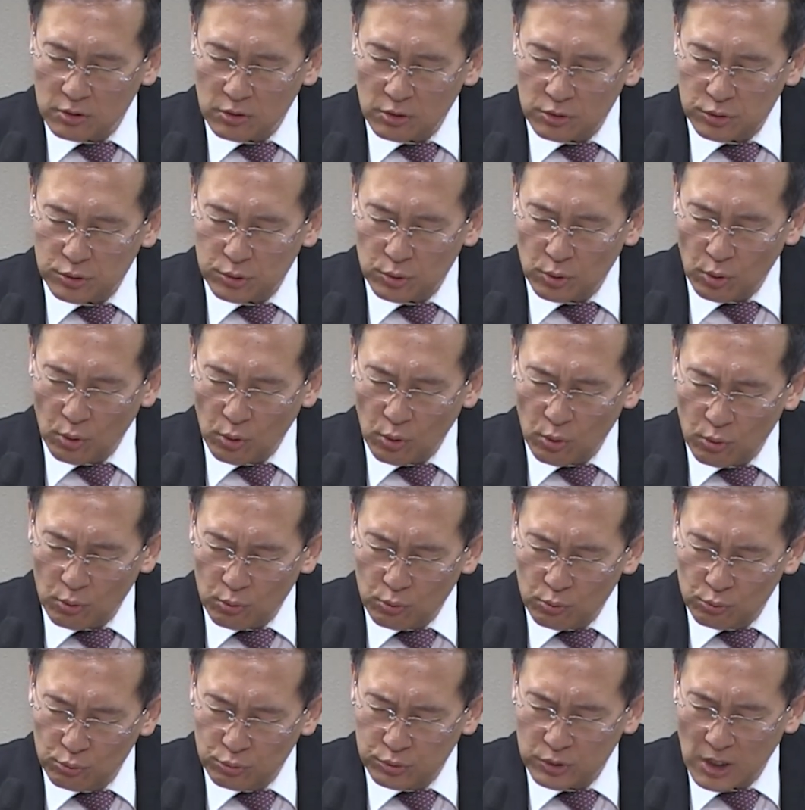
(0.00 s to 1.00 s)
So
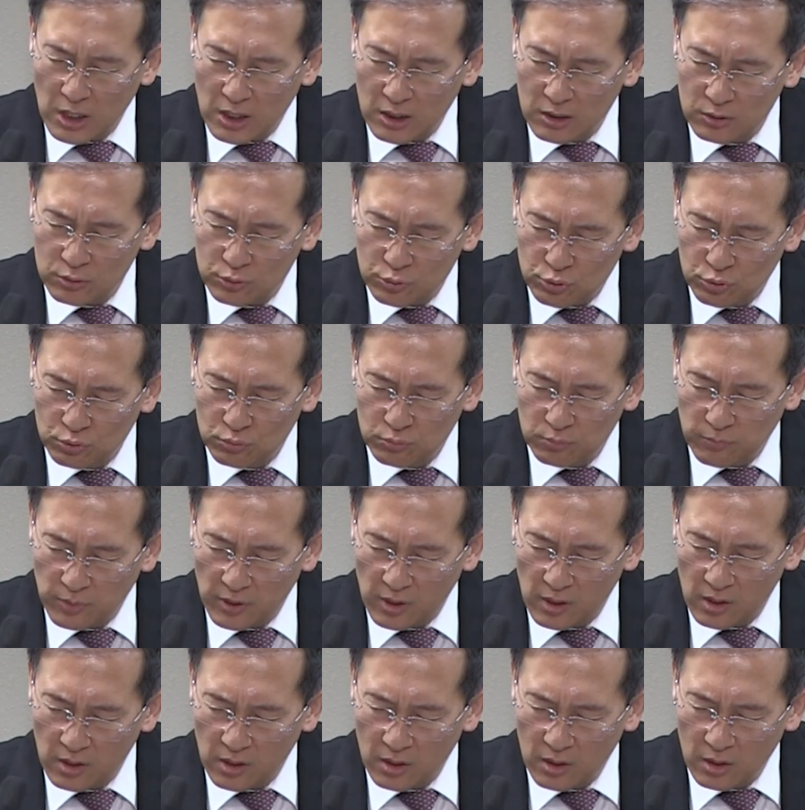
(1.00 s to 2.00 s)
what
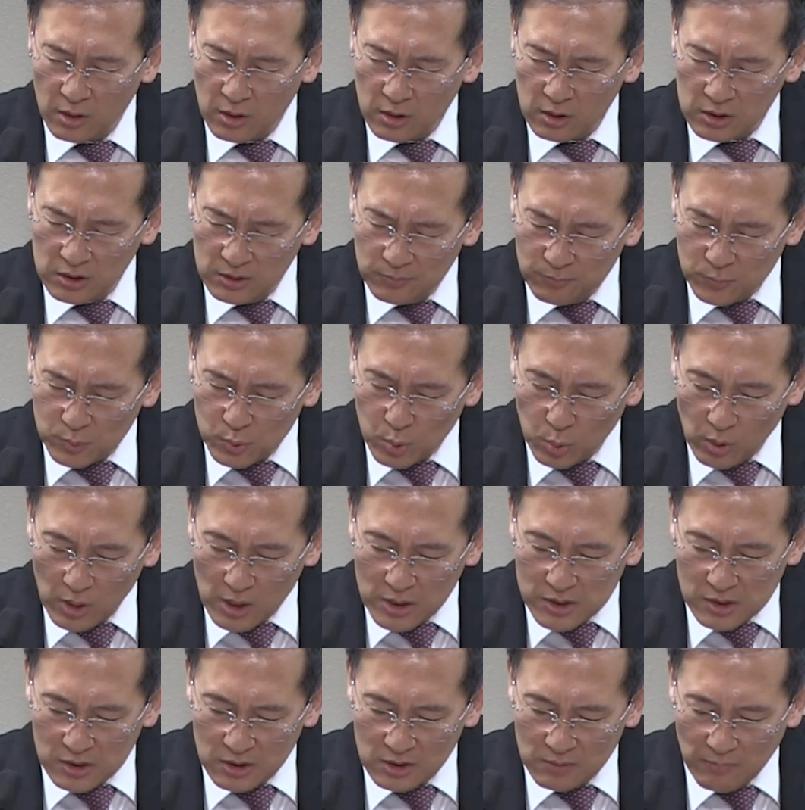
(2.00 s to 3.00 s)
God gave them,
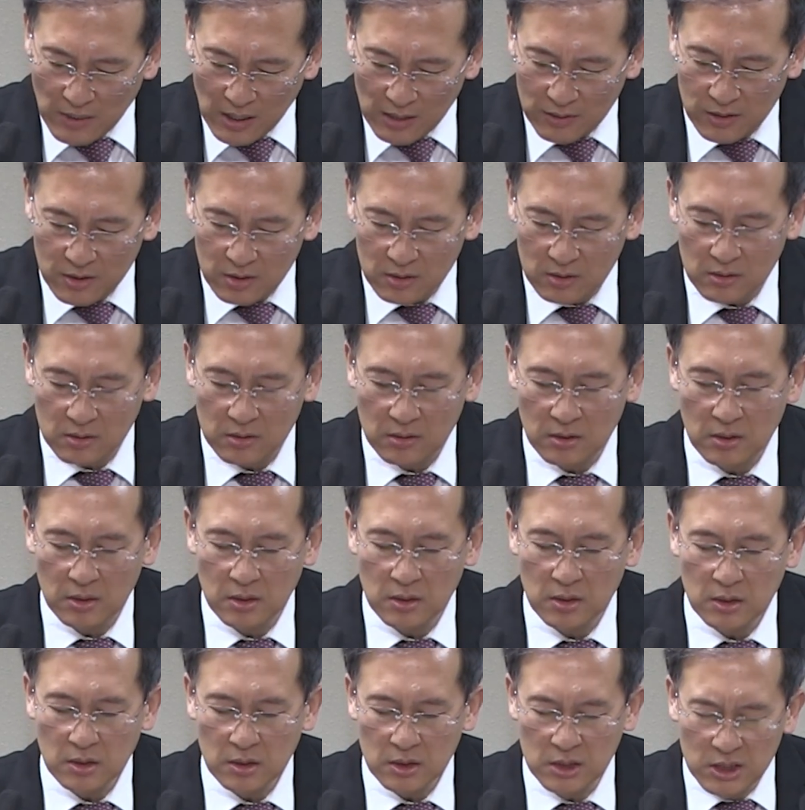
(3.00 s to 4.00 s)
they committed
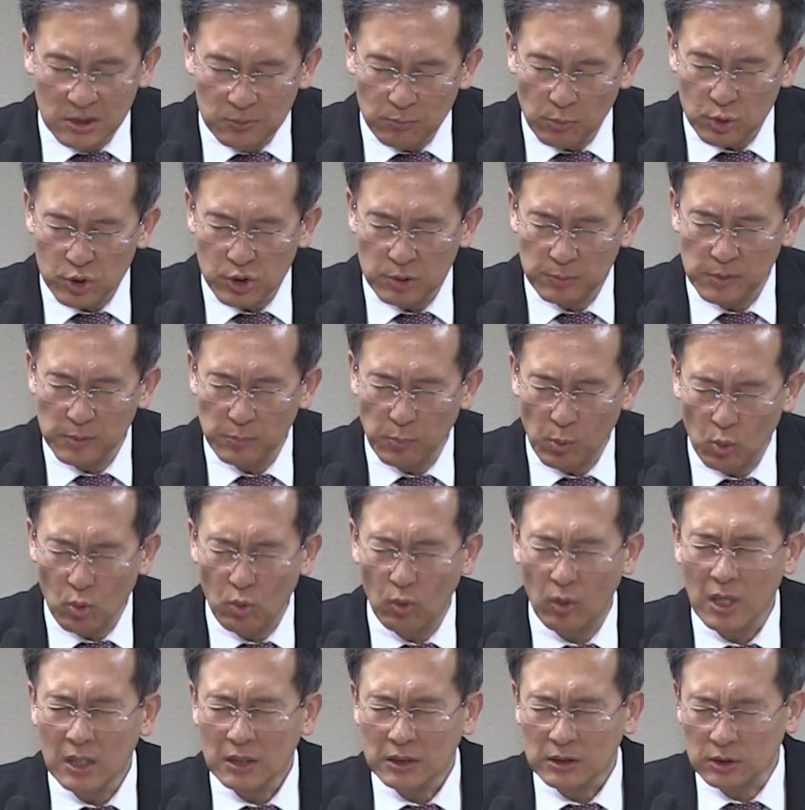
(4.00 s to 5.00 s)
the sin by
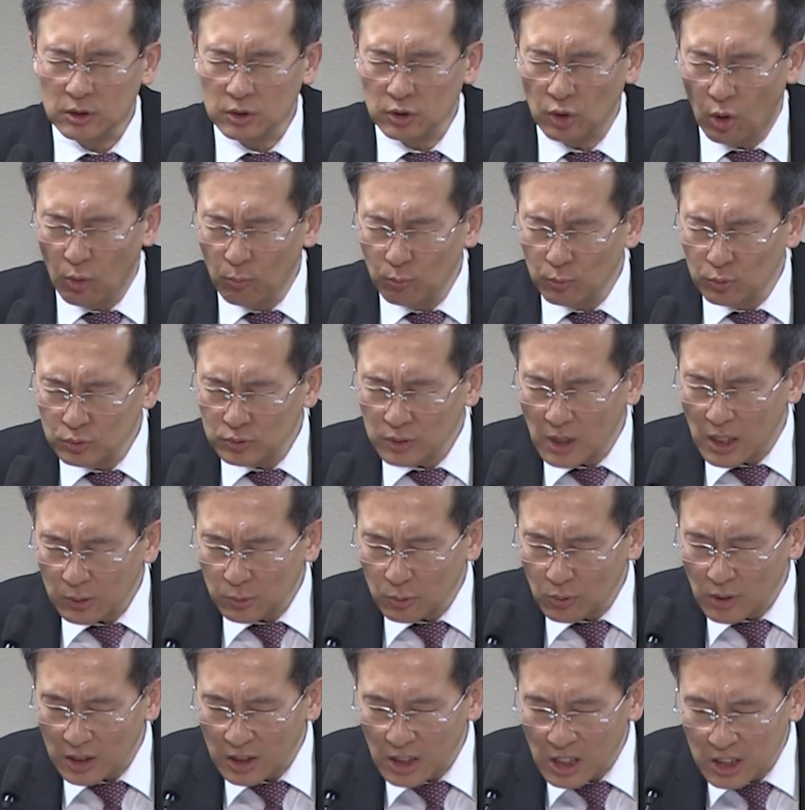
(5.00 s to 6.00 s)
making a molten
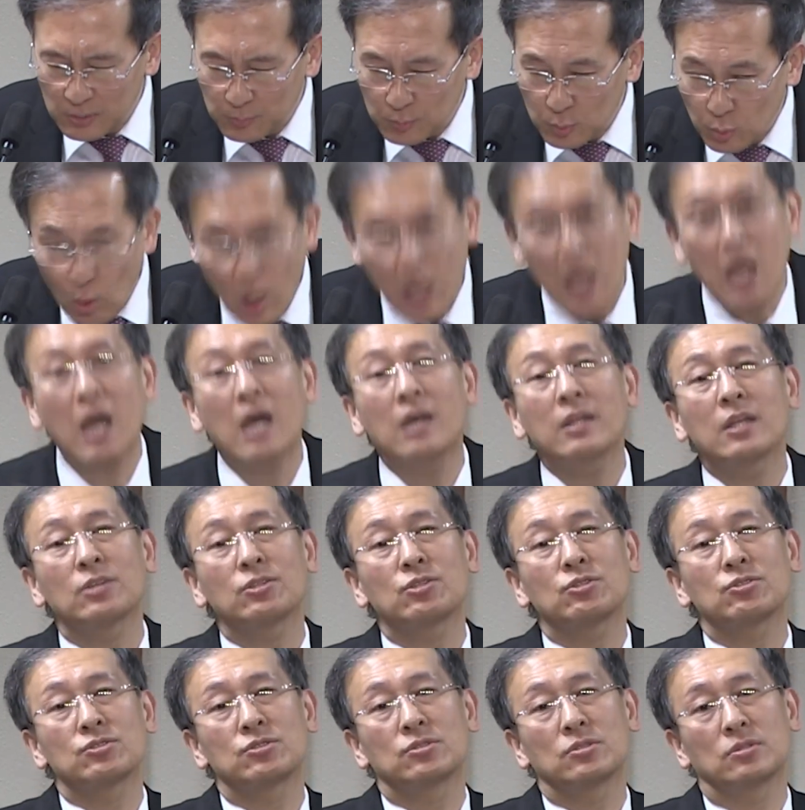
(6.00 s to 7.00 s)
calf, an
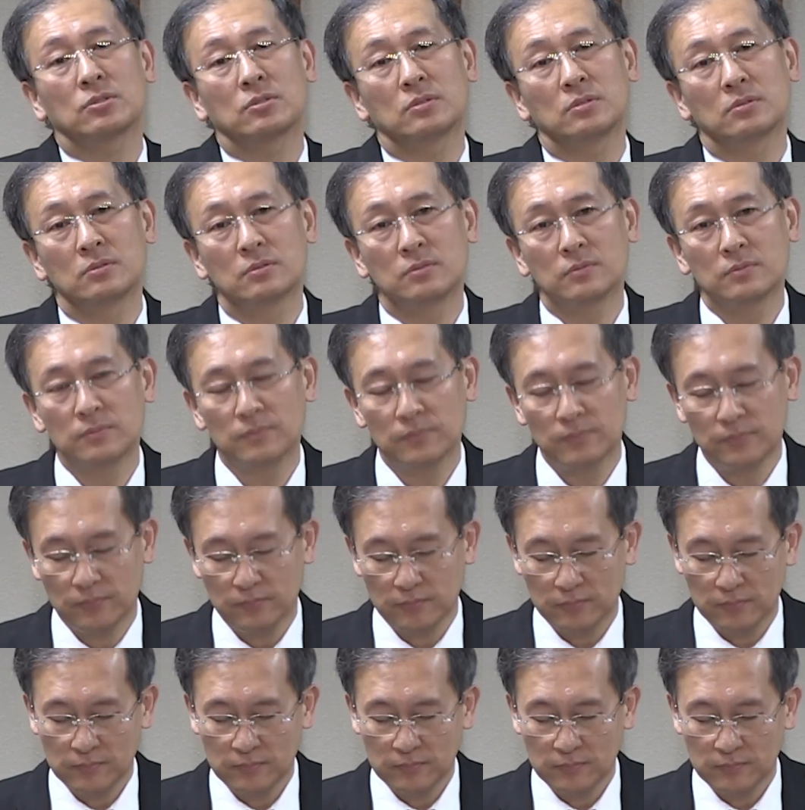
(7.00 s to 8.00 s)
idol, and God
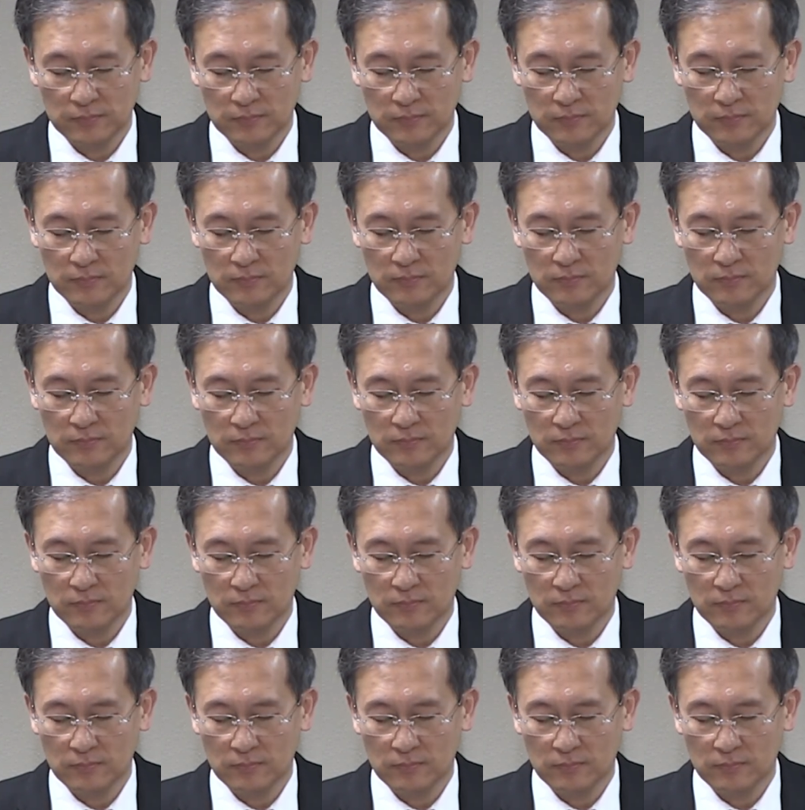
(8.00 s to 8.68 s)
was angered.